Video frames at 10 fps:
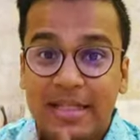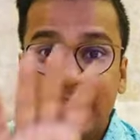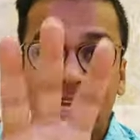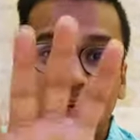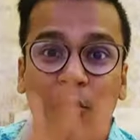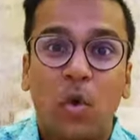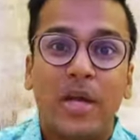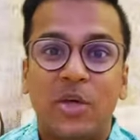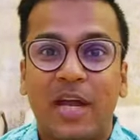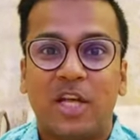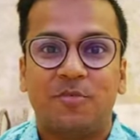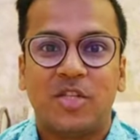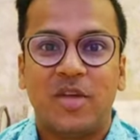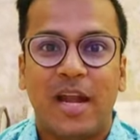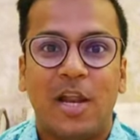These are the four ways you can
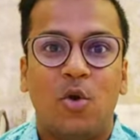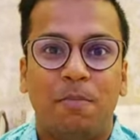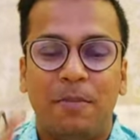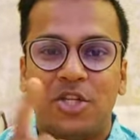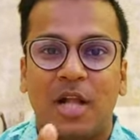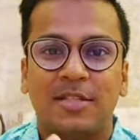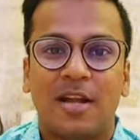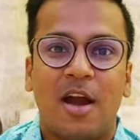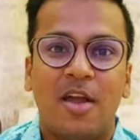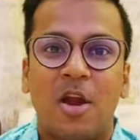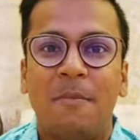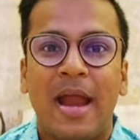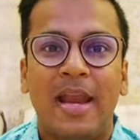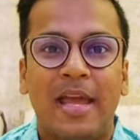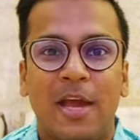express gratitude. Bishal Sarkar here
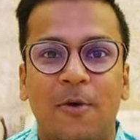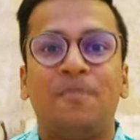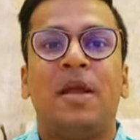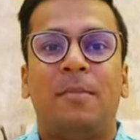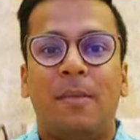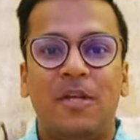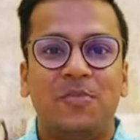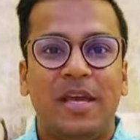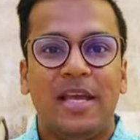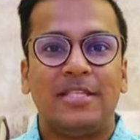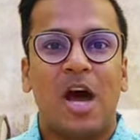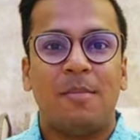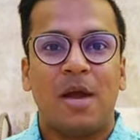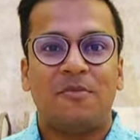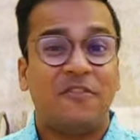reminding you, public speaking is not
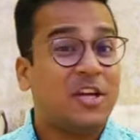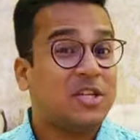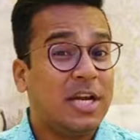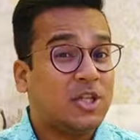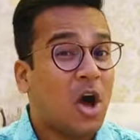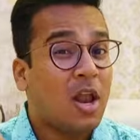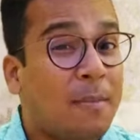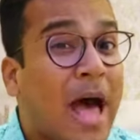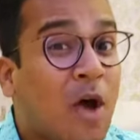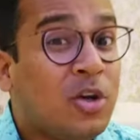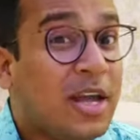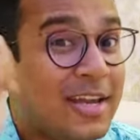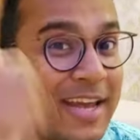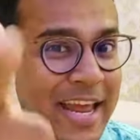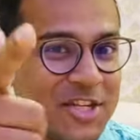about perfection. It's all
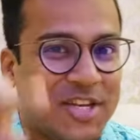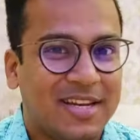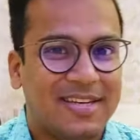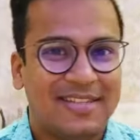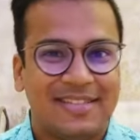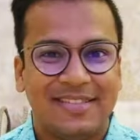about connection.